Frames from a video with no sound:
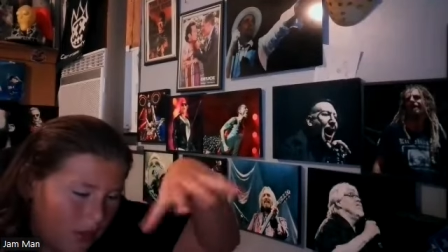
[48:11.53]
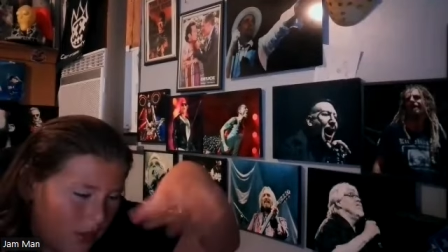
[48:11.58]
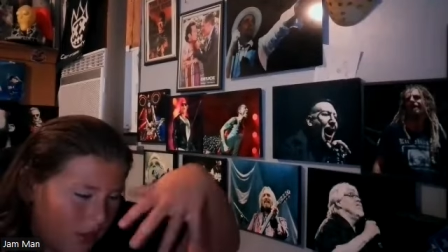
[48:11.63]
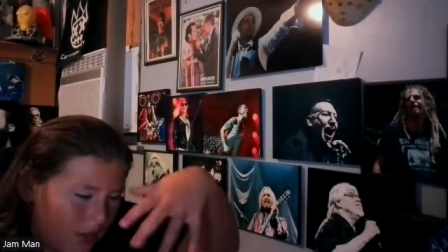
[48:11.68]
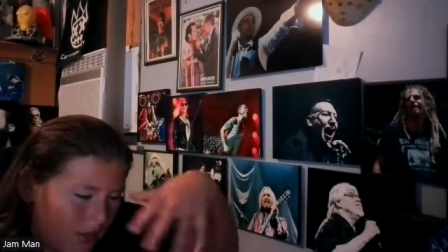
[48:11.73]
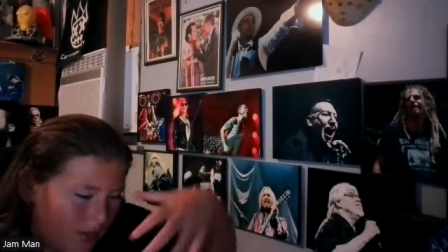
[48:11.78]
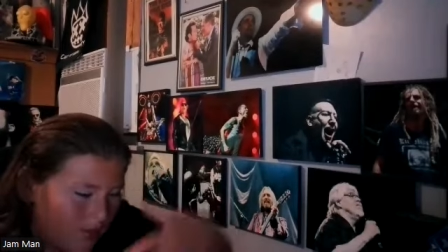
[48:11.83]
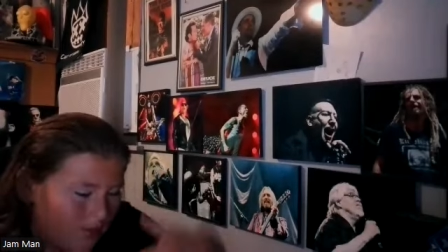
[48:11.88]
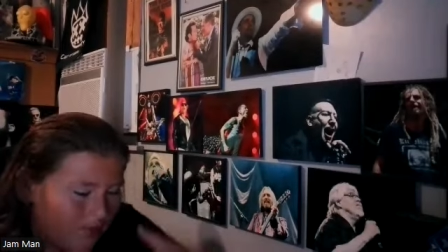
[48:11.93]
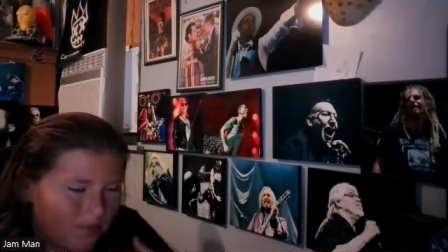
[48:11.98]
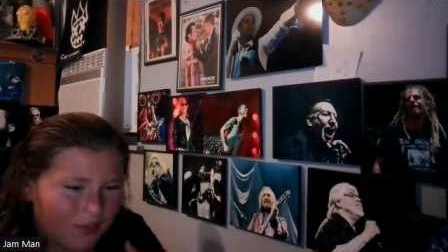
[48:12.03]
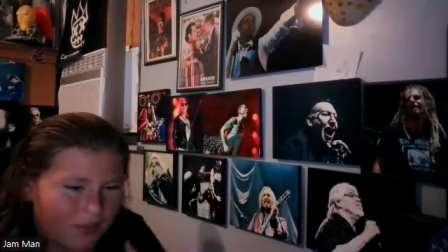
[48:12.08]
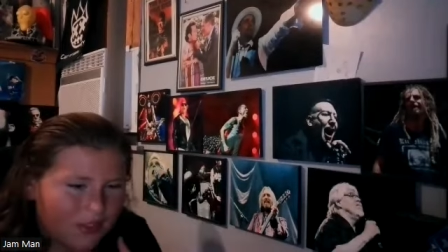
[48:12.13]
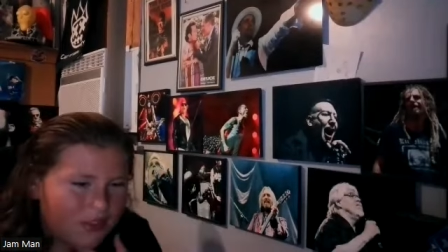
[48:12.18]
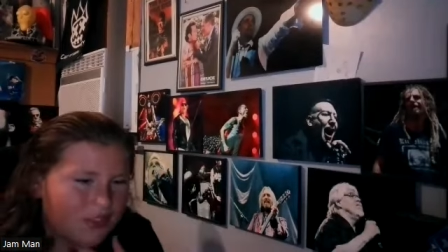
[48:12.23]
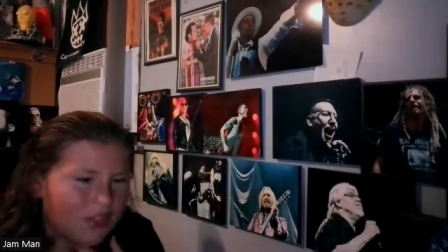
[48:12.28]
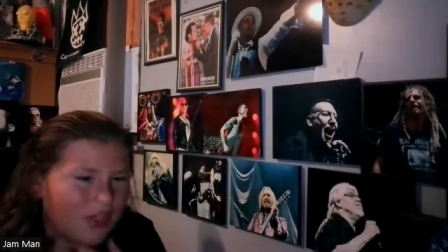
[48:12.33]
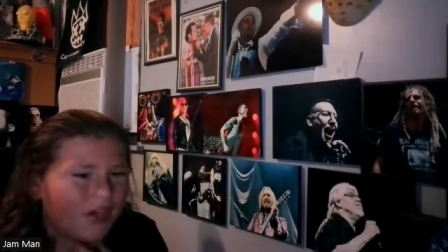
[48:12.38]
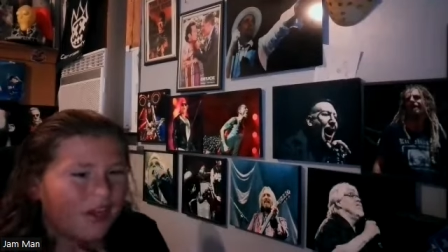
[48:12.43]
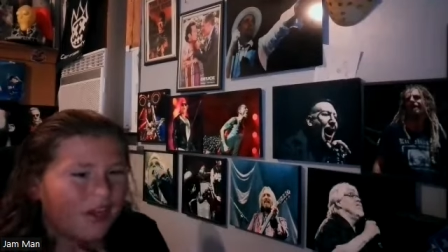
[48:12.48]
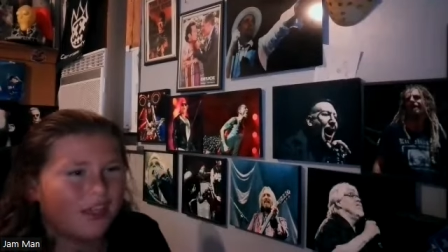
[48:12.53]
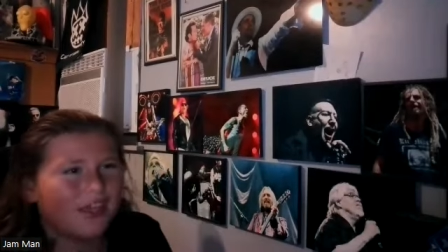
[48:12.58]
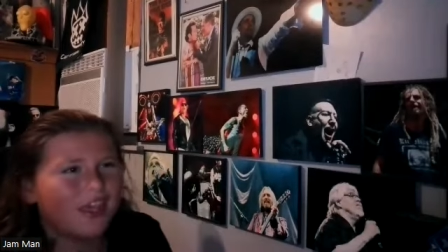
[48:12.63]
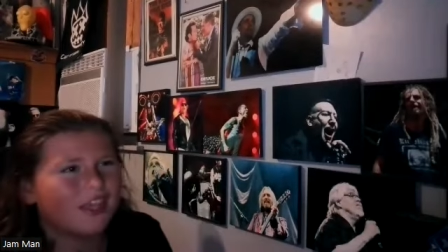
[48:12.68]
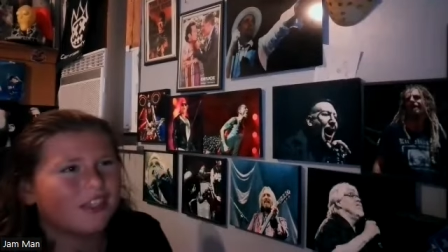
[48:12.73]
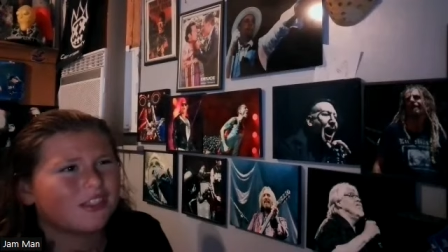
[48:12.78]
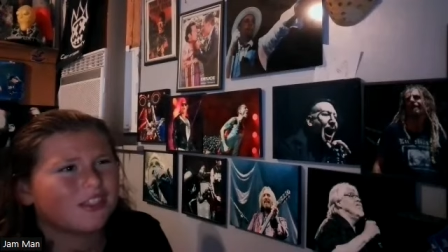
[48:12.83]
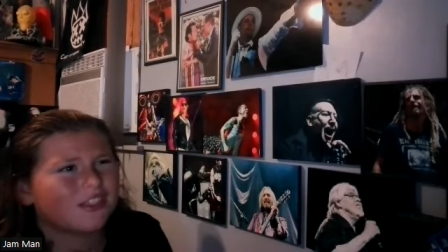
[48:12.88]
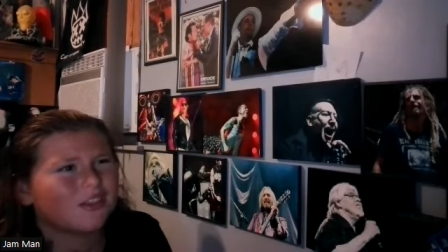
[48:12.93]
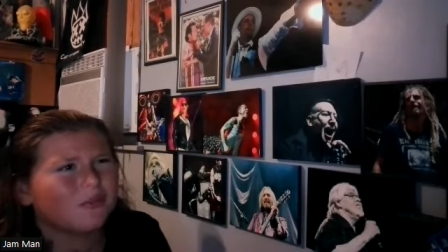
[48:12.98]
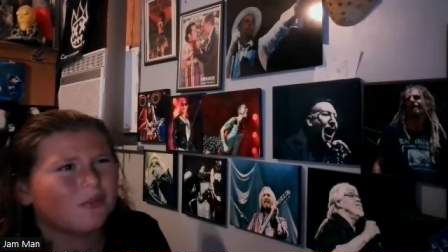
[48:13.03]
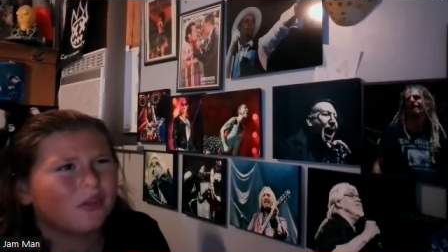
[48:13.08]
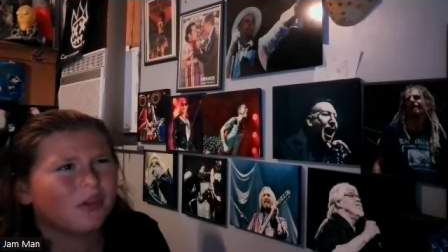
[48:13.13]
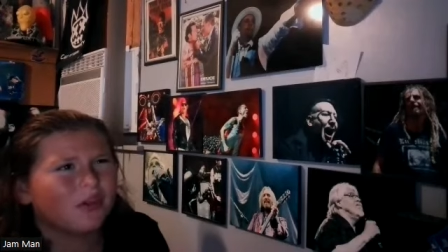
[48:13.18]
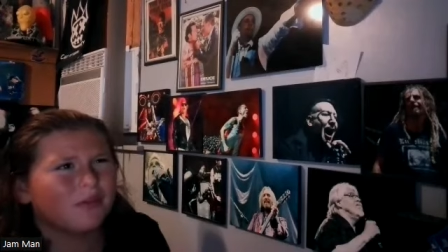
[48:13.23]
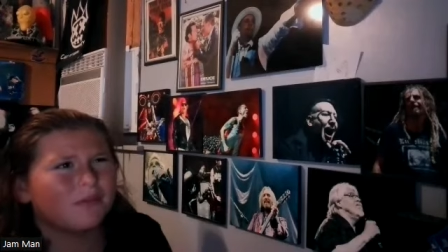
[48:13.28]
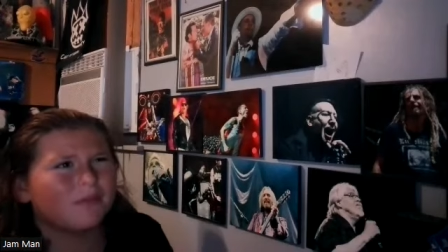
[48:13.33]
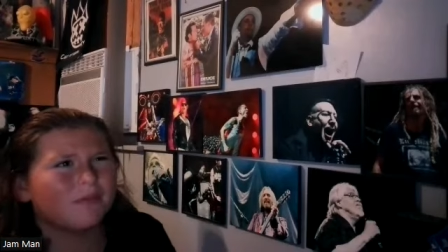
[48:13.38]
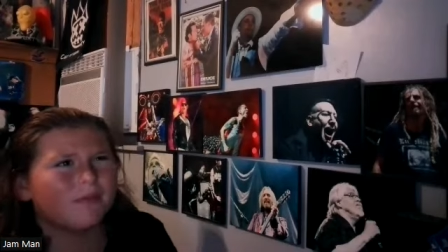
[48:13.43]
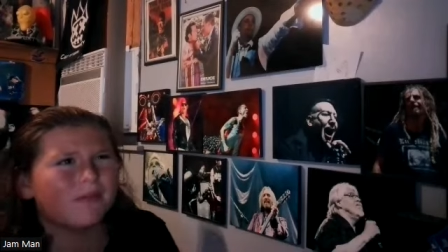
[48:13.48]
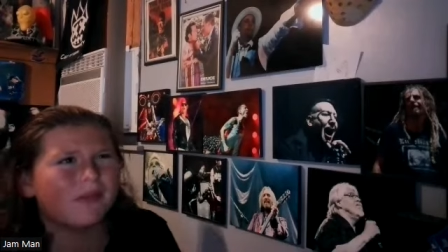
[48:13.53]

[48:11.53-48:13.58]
Uh, um, sorry, I can't say the word